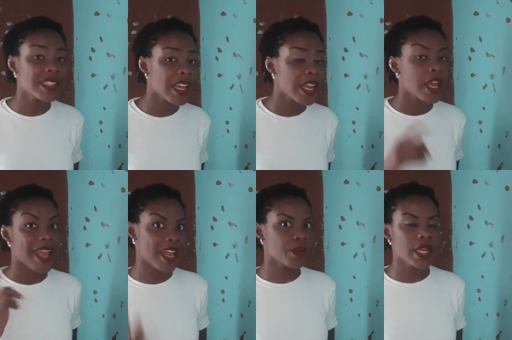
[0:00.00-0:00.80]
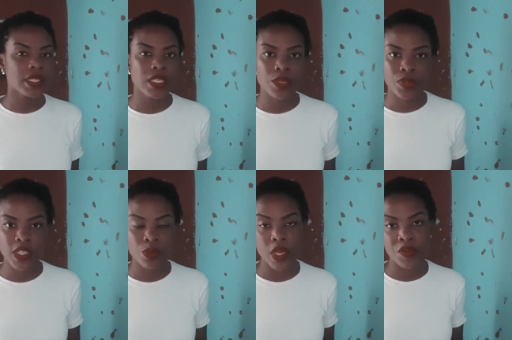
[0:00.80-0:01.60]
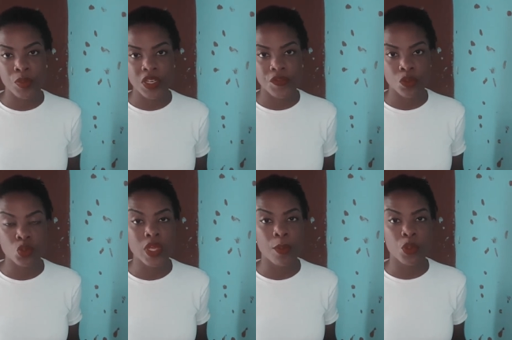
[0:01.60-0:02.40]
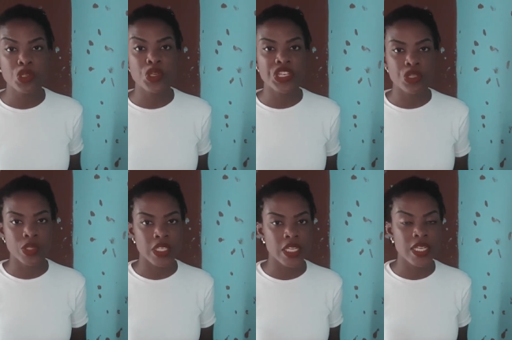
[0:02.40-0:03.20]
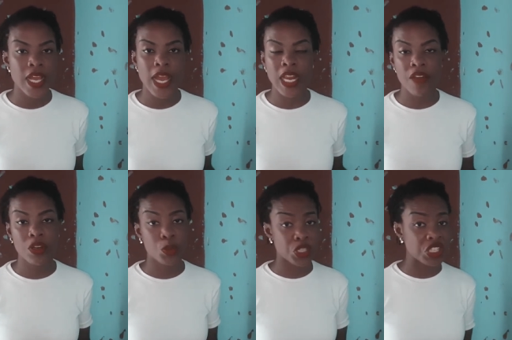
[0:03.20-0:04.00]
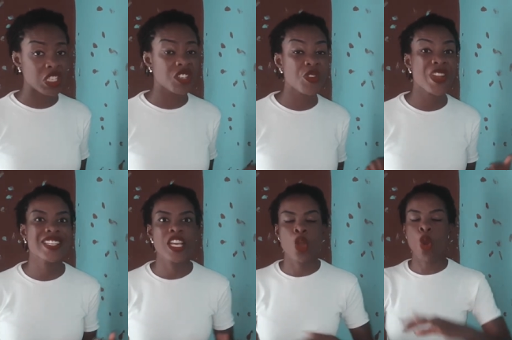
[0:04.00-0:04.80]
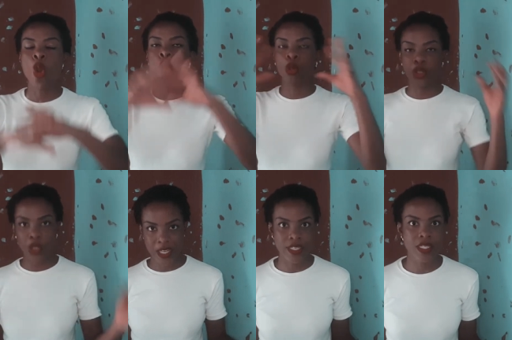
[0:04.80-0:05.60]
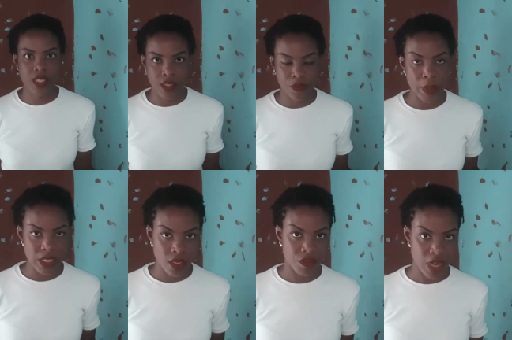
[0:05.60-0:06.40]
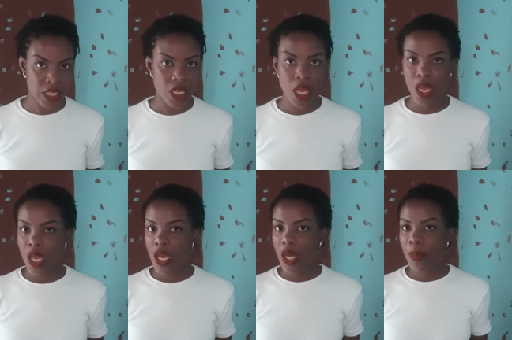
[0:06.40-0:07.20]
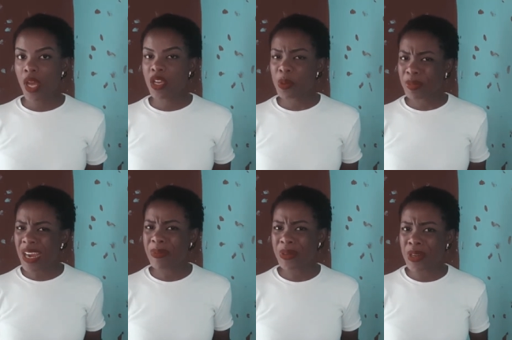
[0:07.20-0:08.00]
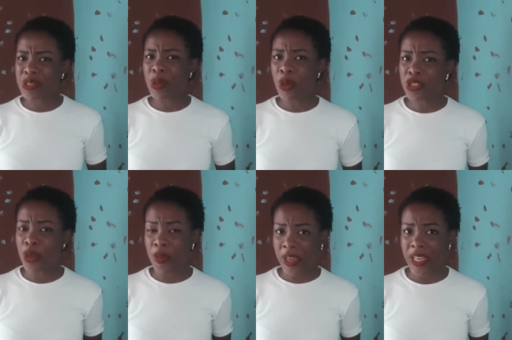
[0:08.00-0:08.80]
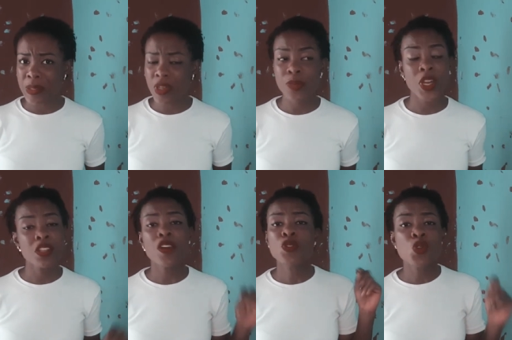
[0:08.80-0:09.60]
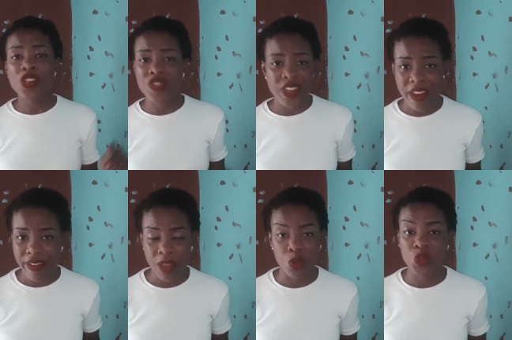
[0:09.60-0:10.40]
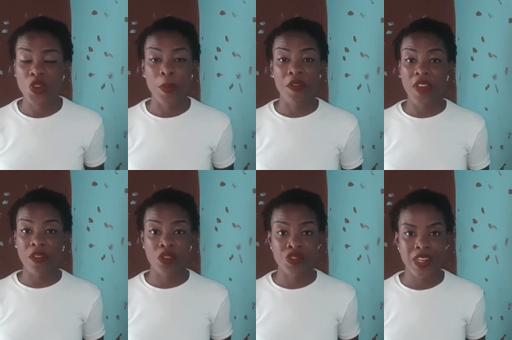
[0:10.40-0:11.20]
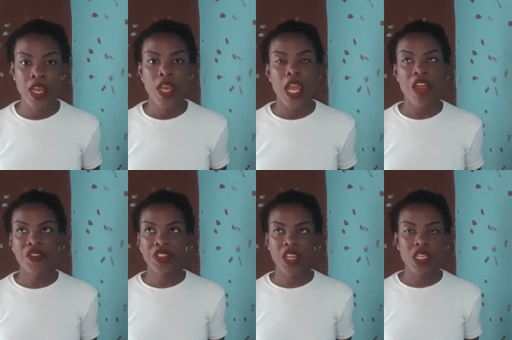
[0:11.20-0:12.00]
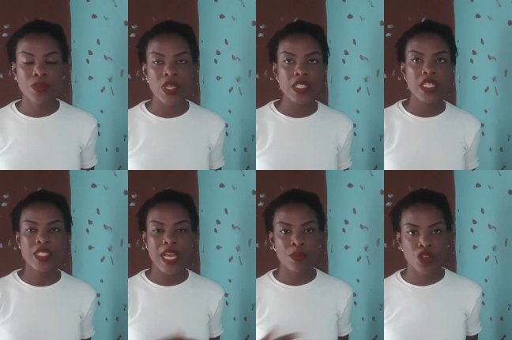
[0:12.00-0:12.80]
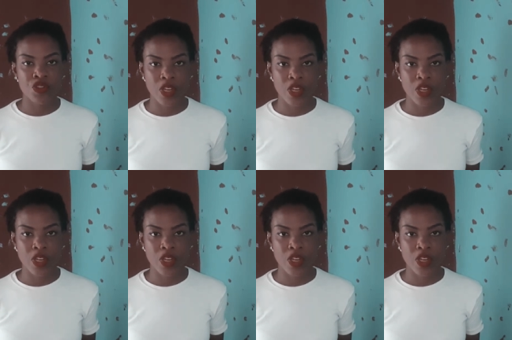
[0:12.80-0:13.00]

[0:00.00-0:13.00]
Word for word: said, N Y C is a place where everybody feels, okay, I'm going to a new state and I have an opportunity to create a whole new identity for myself, right? But you probably want to hold your bucket, because a bucket of two hundred naira goes for about five hundred. Everything is basically times one